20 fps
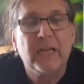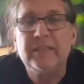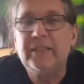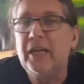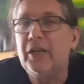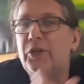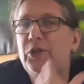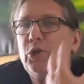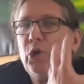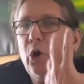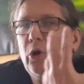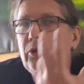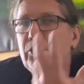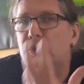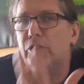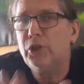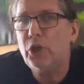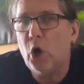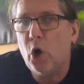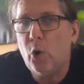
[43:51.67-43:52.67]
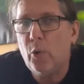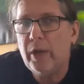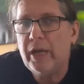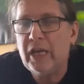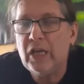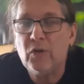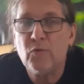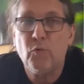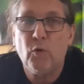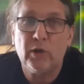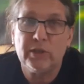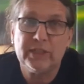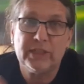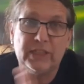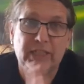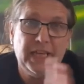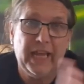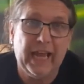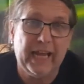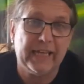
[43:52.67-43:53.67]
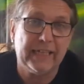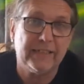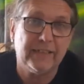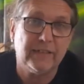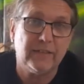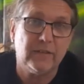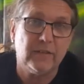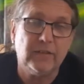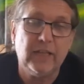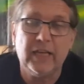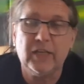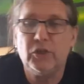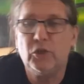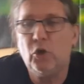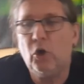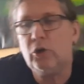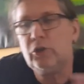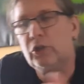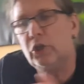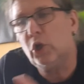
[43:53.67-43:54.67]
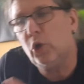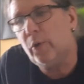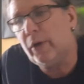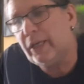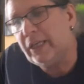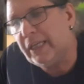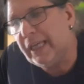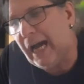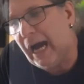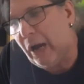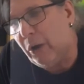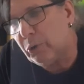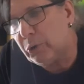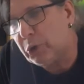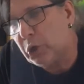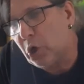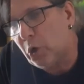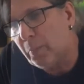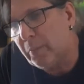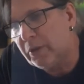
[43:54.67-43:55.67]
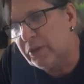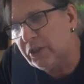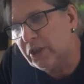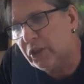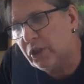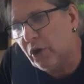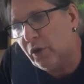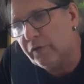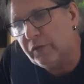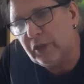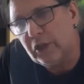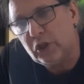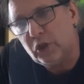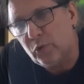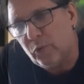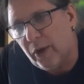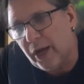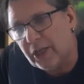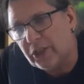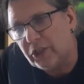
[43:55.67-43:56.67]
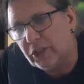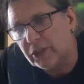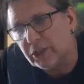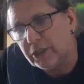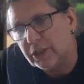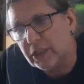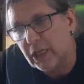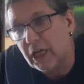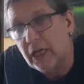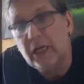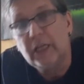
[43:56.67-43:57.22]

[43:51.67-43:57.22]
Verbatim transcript: that not knowing what's next, that not knowing the outcome of situations